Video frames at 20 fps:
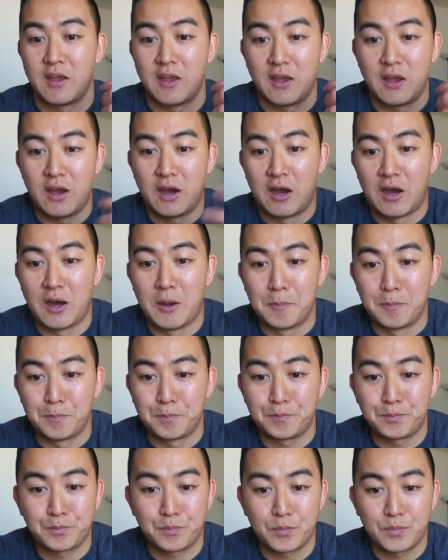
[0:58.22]

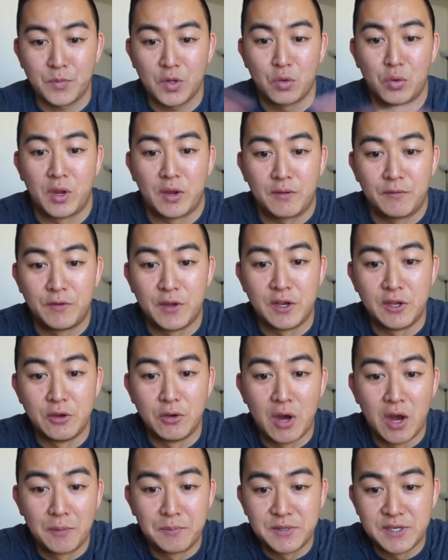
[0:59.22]
um, quick
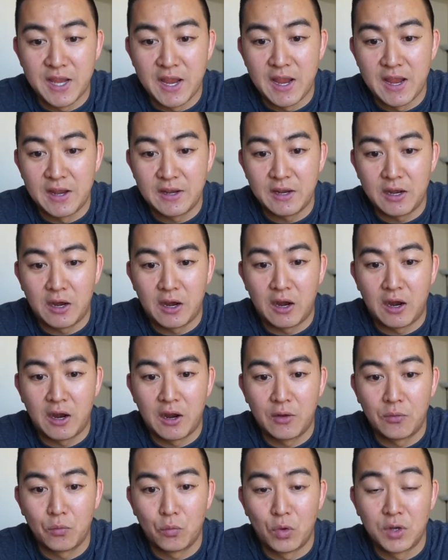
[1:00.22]
video update
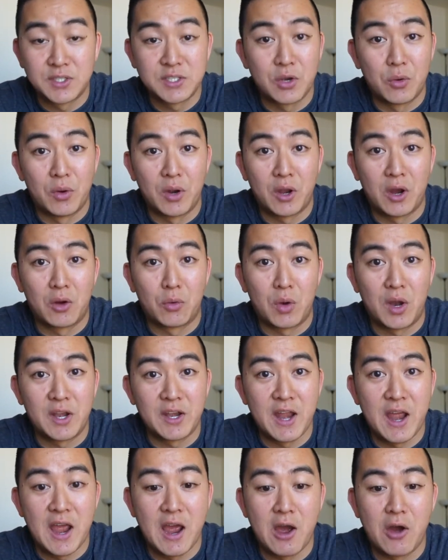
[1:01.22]
on what's going on right
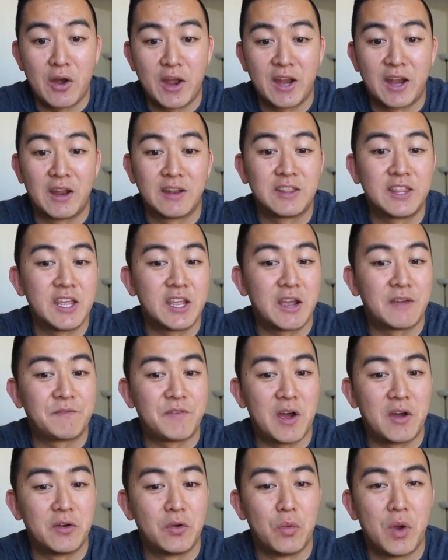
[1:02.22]
now and I think I
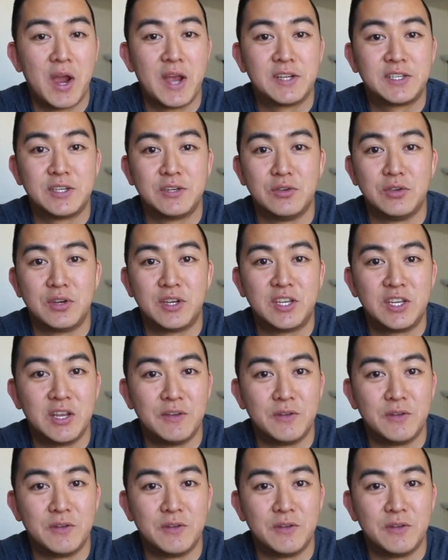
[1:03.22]
found a way to give